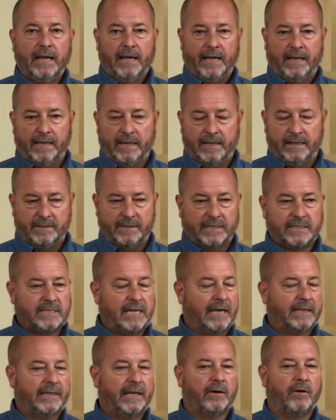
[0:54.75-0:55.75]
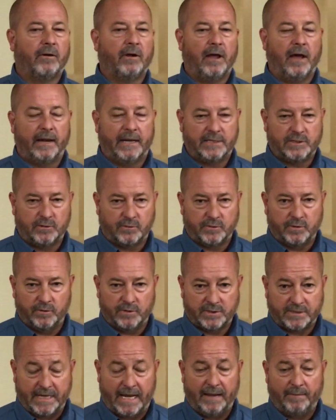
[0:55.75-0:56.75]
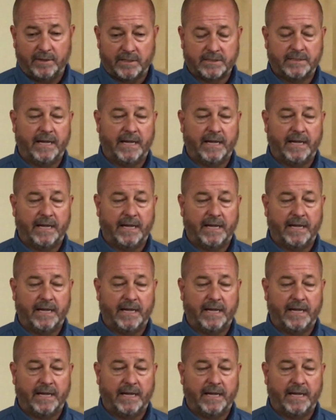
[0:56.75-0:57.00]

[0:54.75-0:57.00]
and things like that are a lot easier to establish.